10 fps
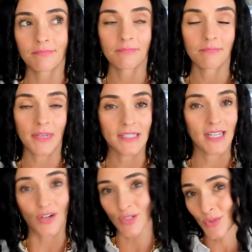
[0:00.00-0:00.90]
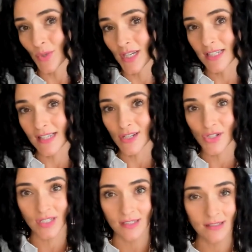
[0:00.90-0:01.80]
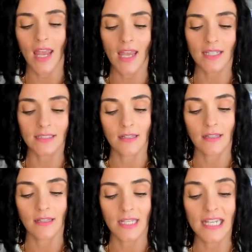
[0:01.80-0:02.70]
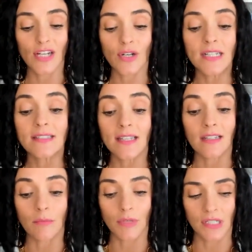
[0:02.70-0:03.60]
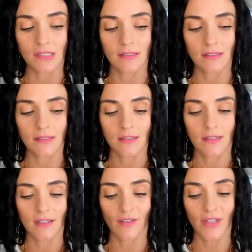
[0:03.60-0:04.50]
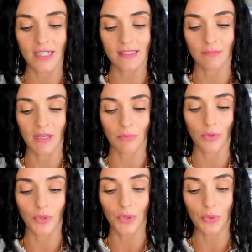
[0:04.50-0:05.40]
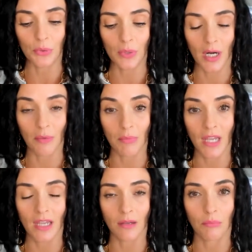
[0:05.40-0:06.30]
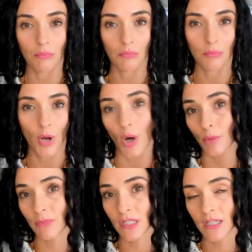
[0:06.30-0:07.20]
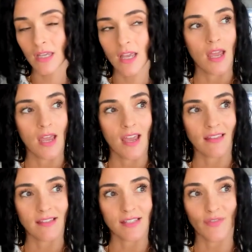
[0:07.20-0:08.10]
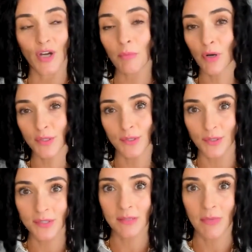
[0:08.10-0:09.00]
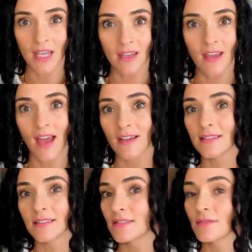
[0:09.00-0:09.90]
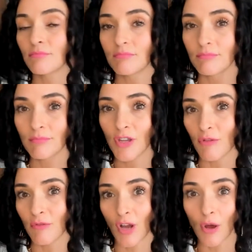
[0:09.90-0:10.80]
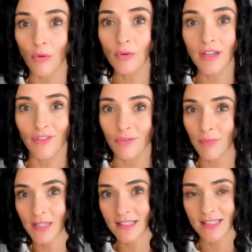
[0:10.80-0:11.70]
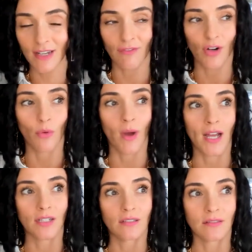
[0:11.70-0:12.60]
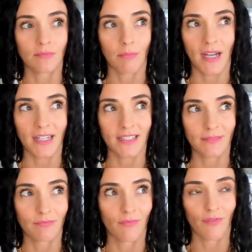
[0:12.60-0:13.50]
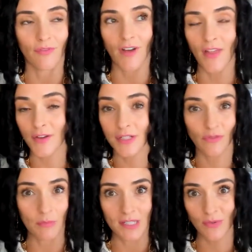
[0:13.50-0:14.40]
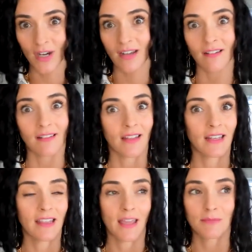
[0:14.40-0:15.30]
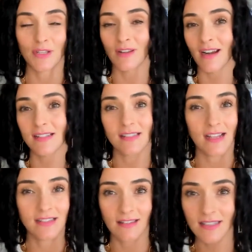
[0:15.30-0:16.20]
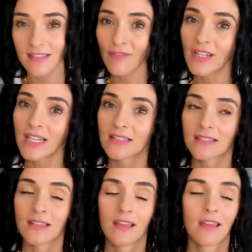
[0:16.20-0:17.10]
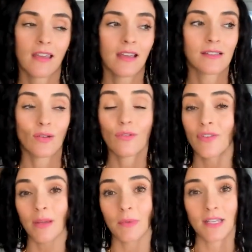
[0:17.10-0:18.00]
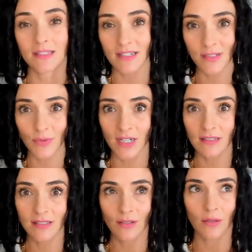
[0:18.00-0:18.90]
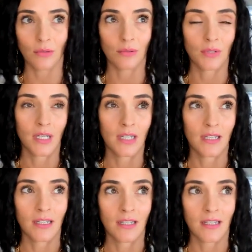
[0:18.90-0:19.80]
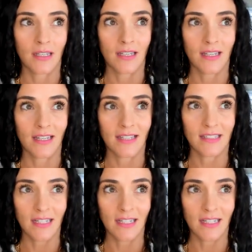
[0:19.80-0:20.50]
by terrorist organizations and the increasing numbers of innocent people who are being harmed. And this is very personal to me, as you know, if you've been listening for a while. My father is from Israel and he came to the United States in the 70s. His whole family is in Israel. So it's hitting